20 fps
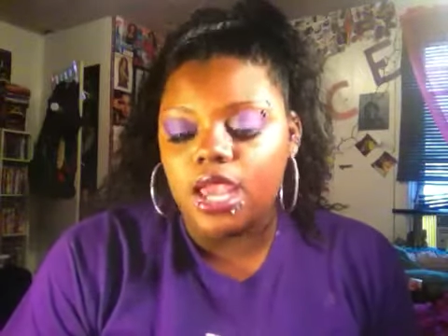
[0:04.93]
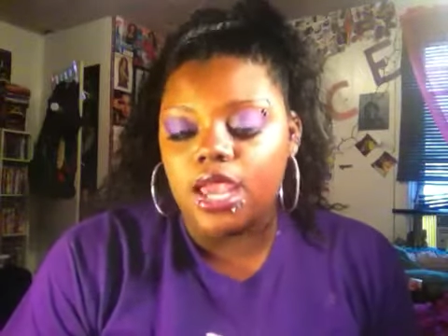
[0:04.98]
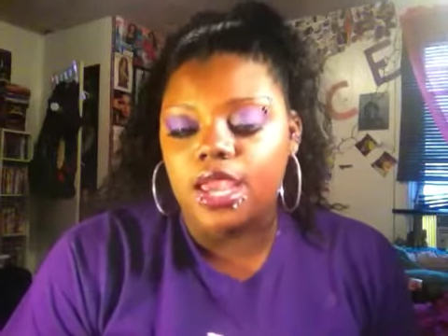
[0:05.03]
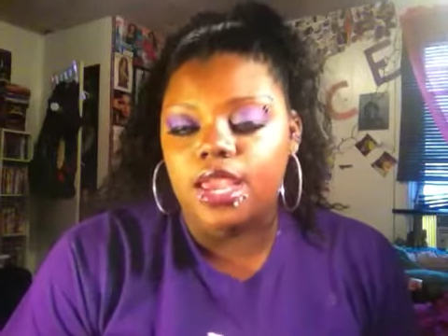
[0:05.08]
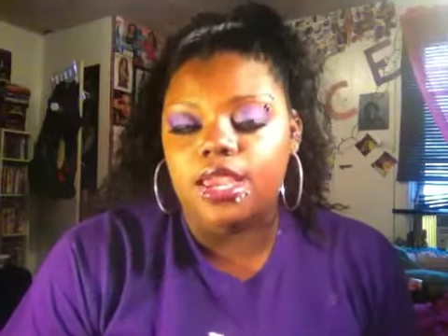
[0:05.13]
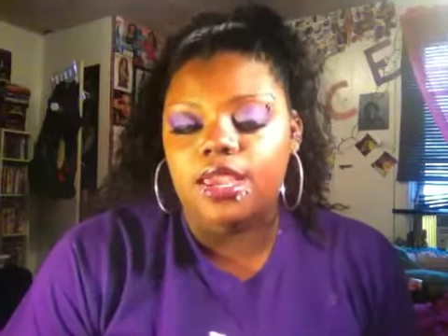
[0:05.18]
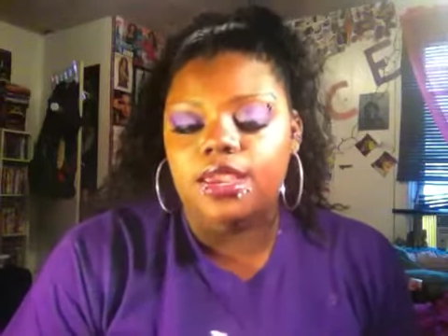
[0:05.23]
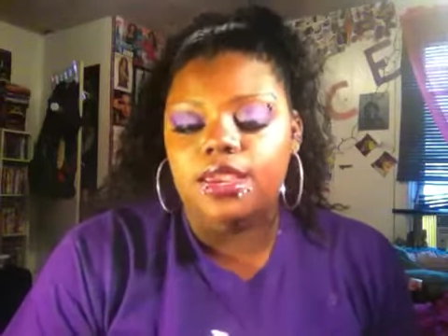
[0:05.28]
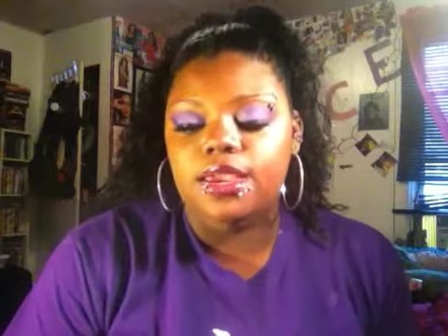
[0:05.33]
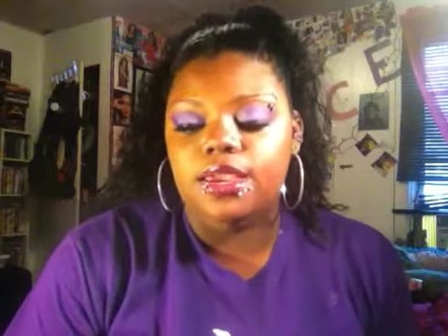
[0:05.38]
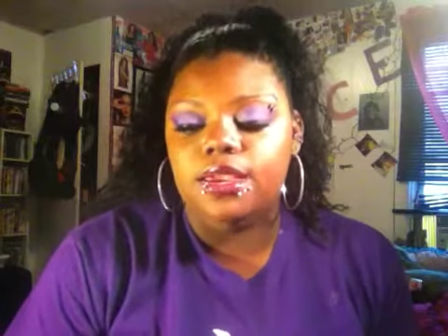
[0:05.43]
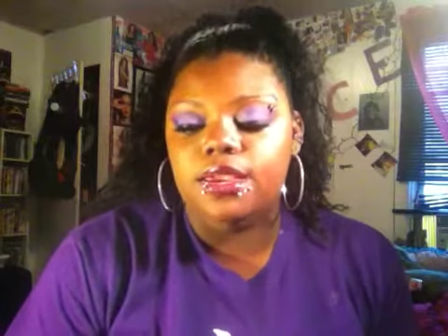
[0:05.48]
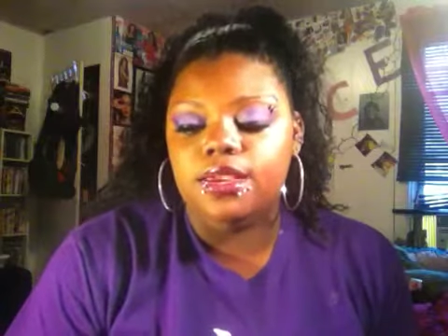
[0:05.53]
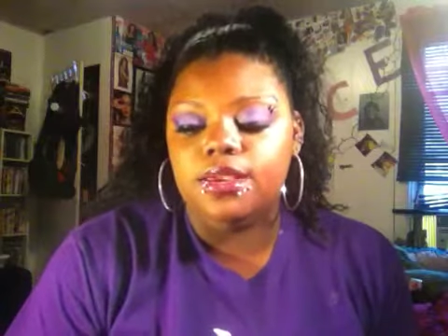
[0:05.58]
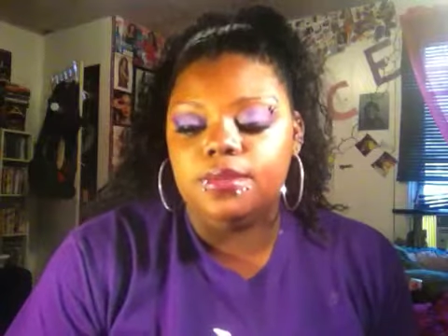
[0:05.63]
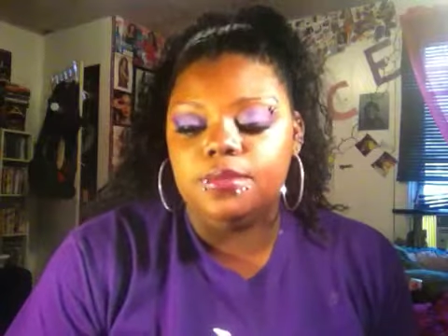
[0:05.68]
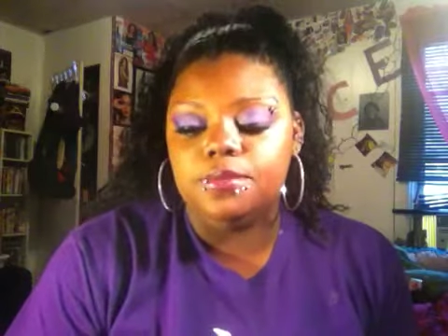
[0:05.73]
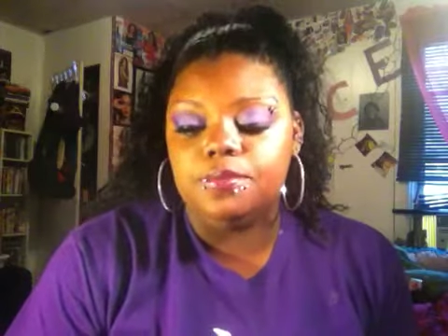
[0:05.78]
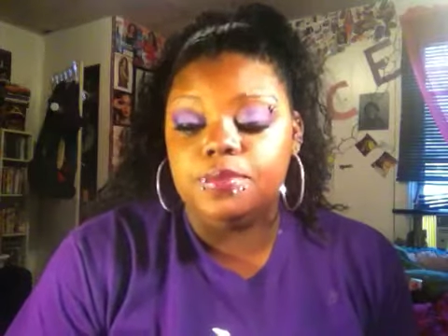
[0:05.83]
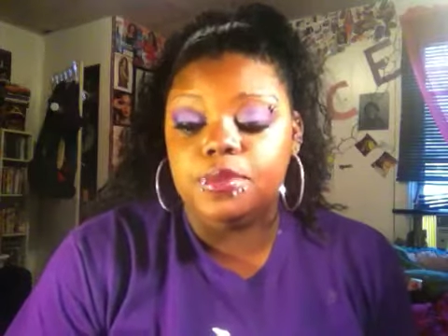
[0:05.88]
a
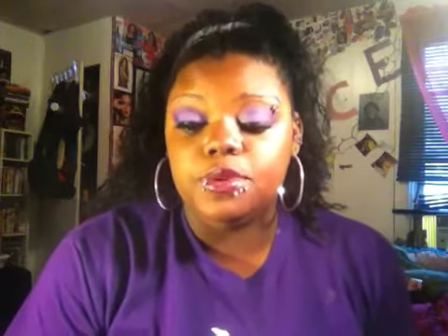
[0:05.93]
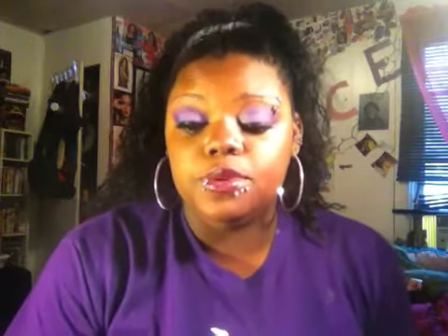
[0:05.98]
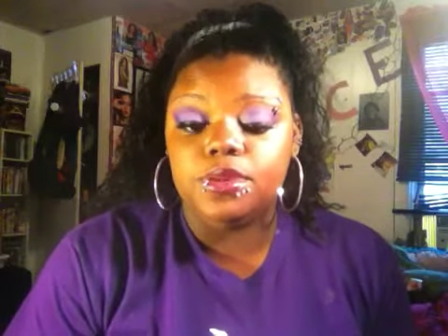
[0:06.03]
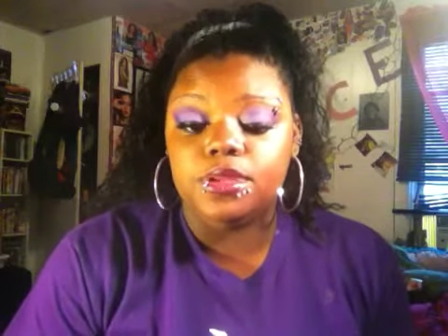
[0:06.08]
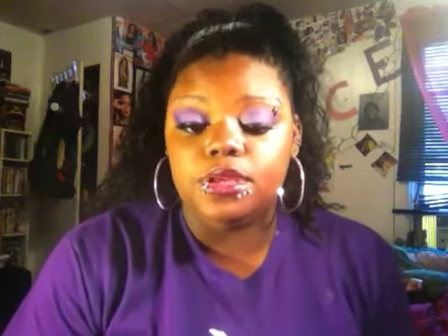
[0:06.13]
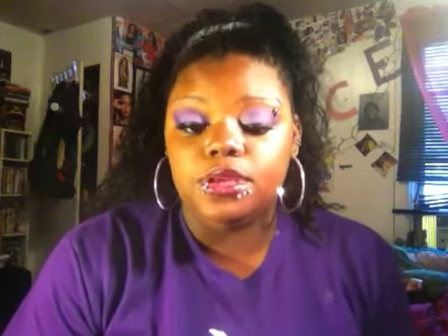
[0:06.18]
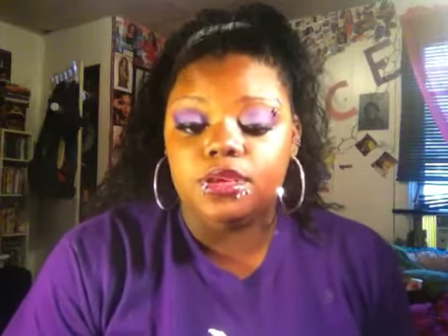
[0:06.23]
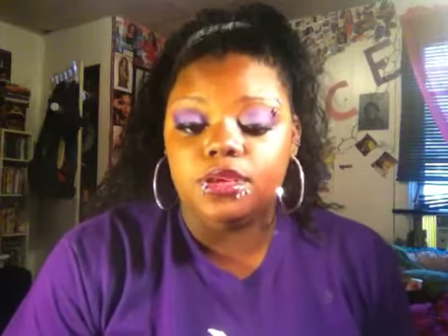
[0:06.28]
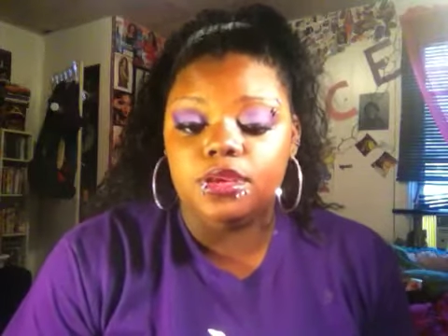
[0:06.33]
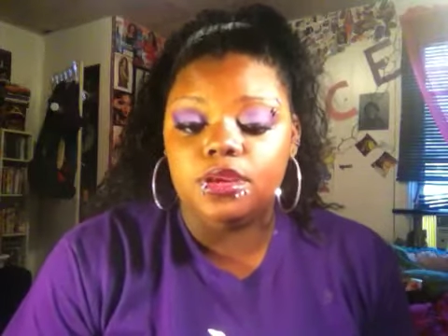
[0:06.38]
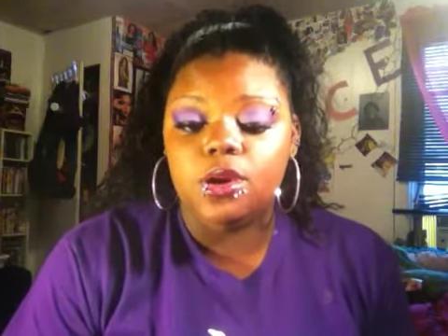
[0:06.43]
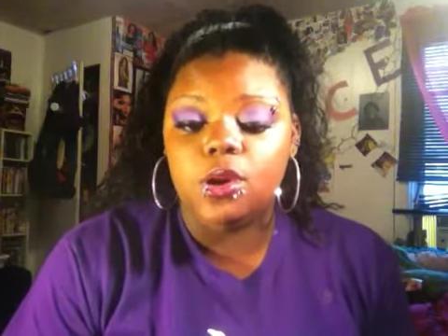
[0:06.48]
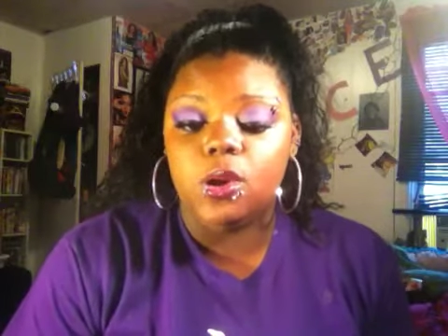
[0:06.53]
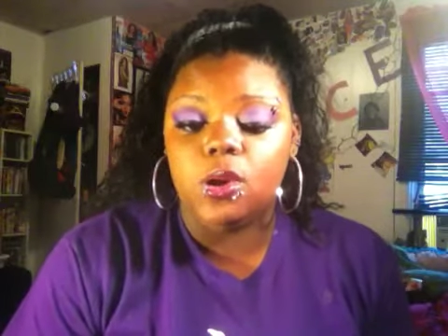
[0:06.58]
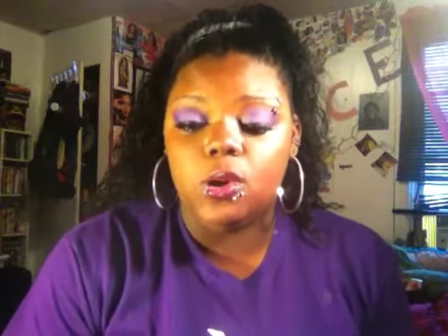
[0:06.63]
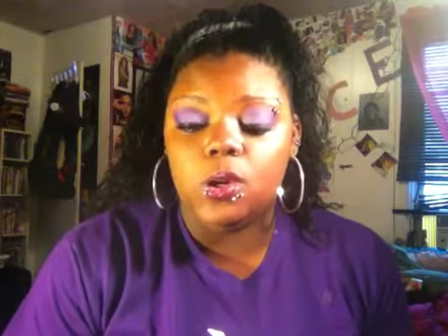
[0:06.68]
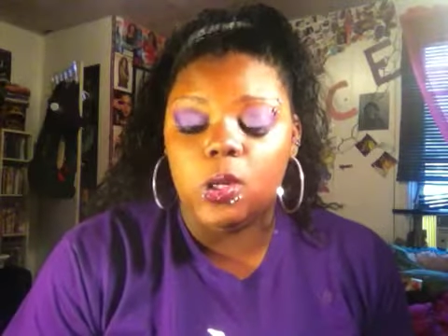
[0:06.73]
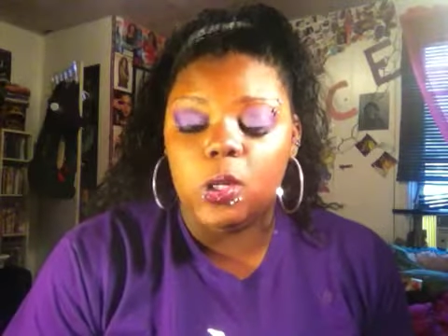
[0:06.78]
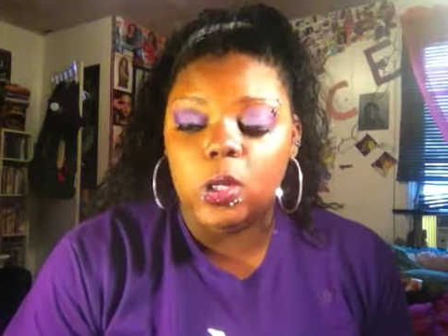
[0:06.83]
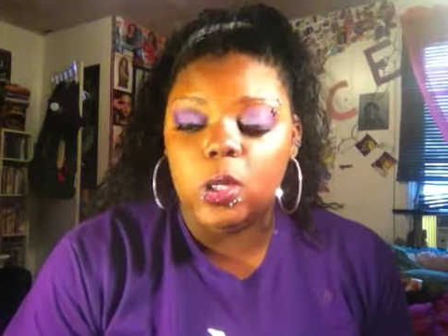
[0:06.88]
beauty
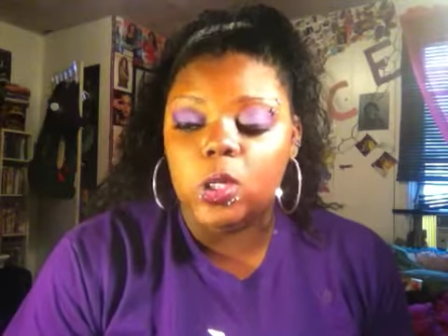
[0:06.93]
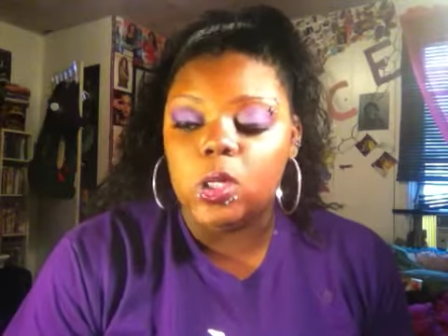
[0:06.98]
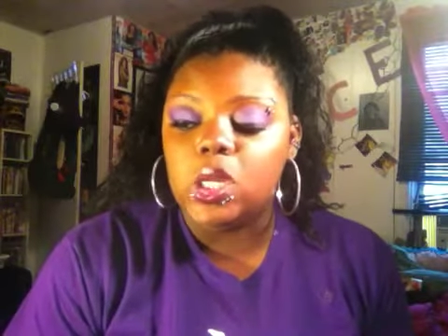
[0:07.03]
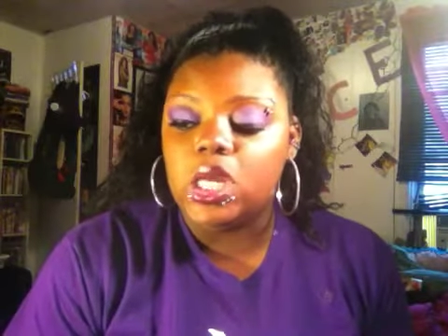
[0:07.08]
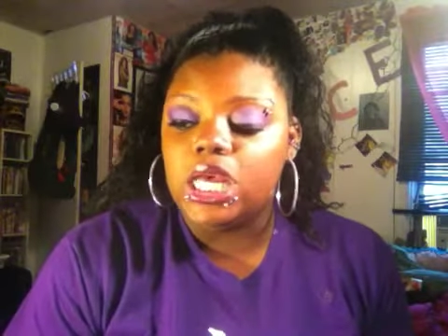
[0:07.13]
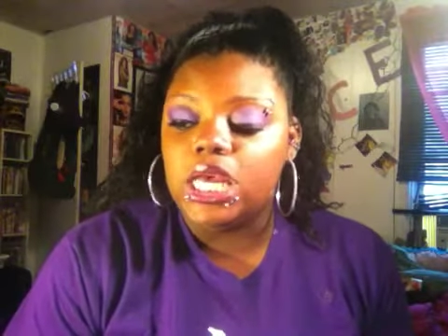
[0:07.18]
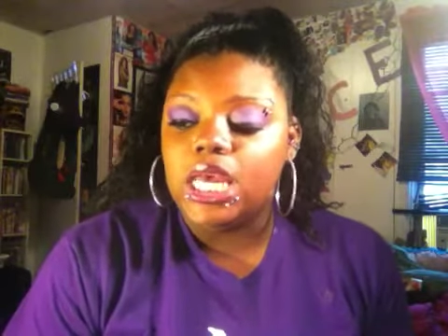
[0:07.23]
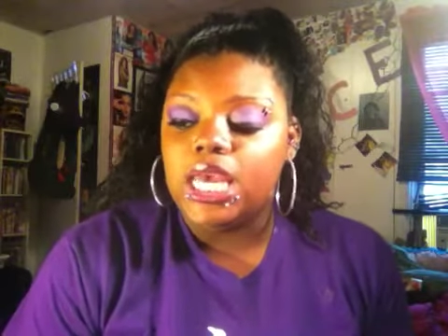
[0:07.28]
haul